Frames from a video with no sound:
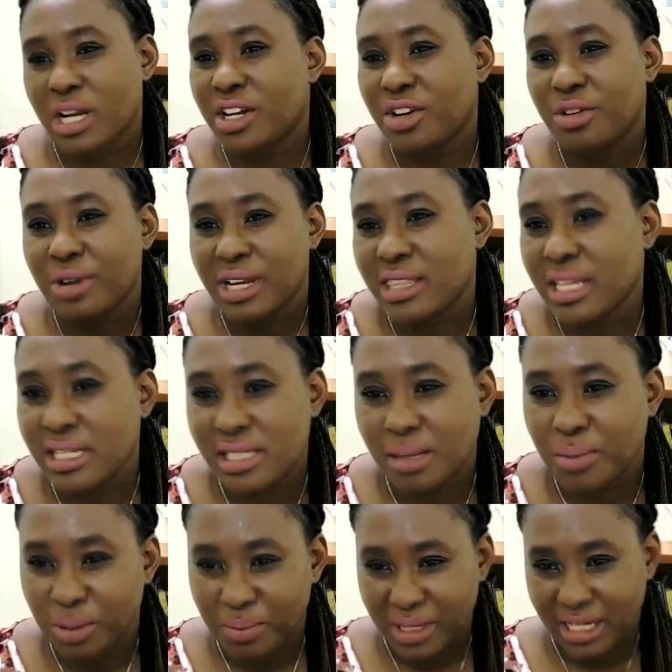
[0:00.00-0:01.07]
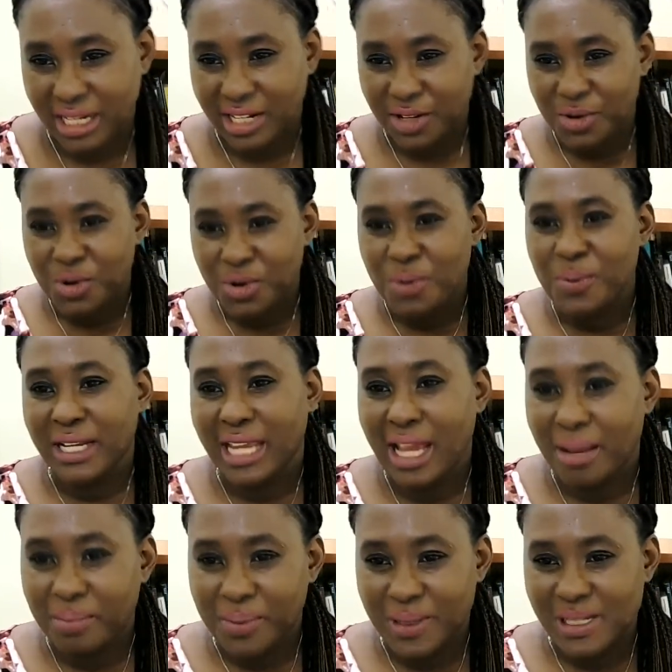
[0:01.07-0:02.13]
great things about being in the open
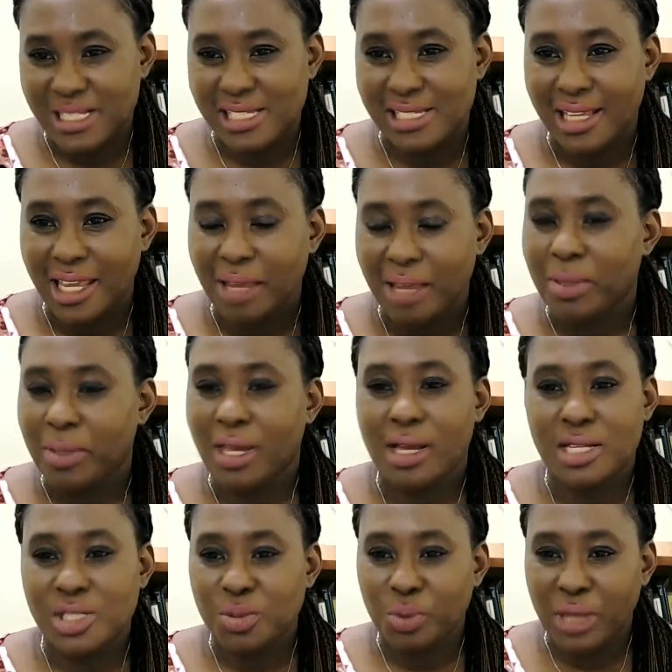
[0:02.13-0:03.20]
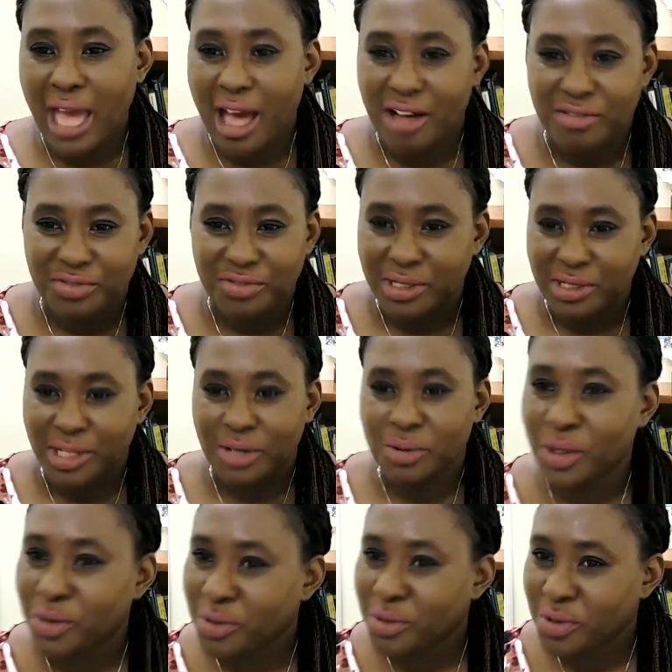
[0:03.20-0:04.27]
campus, because we have
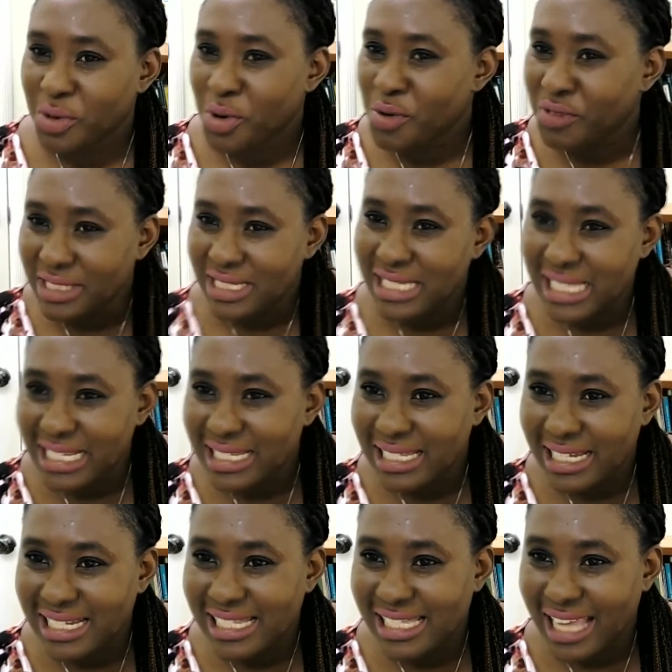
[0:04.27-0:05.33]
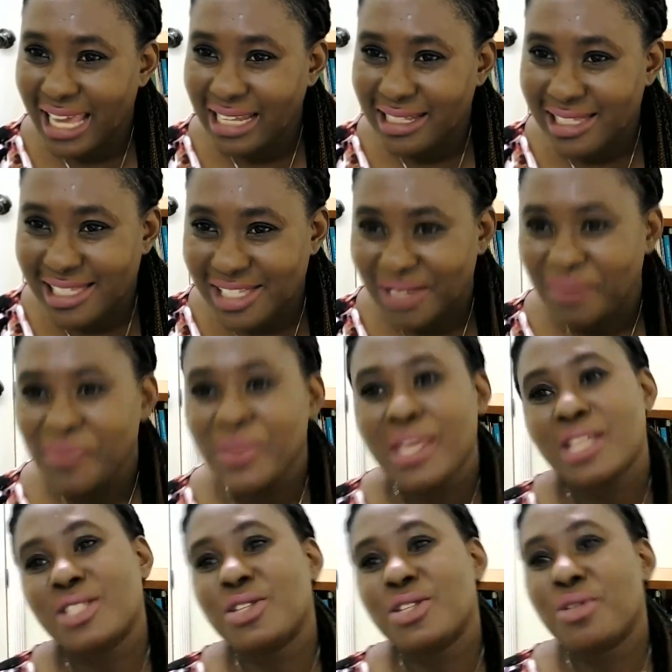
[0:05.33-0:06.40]
over 16 sites.
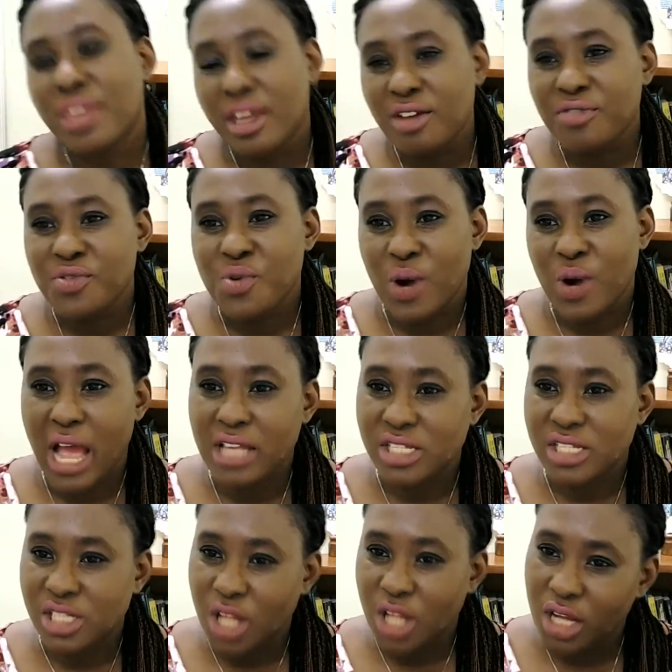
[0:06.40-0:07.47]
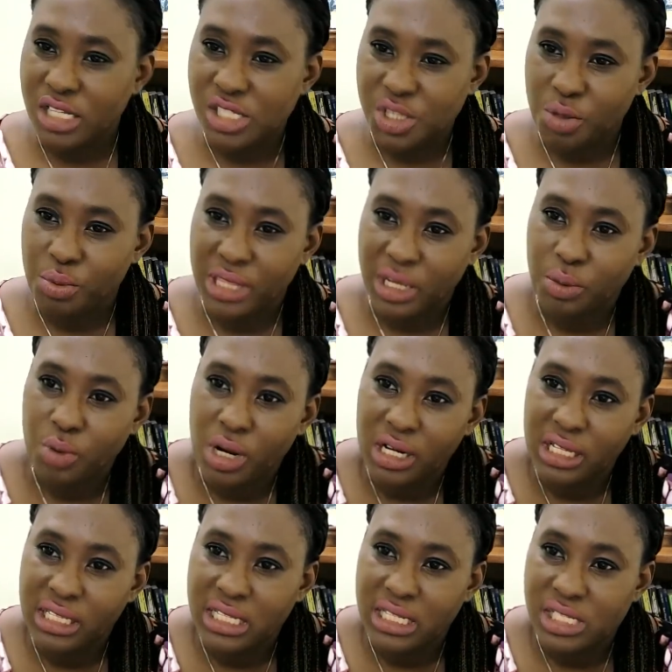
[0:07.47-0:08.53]
So therefore, as long as you're within one
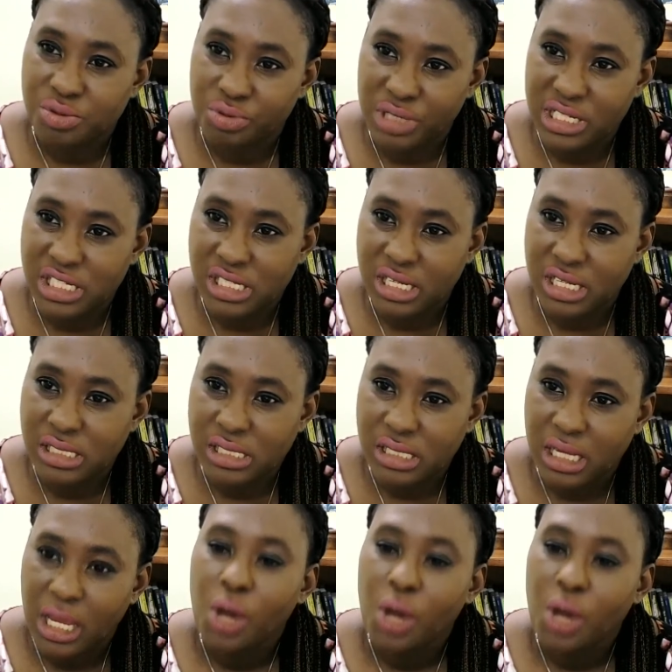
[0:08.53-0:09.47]
of these regions,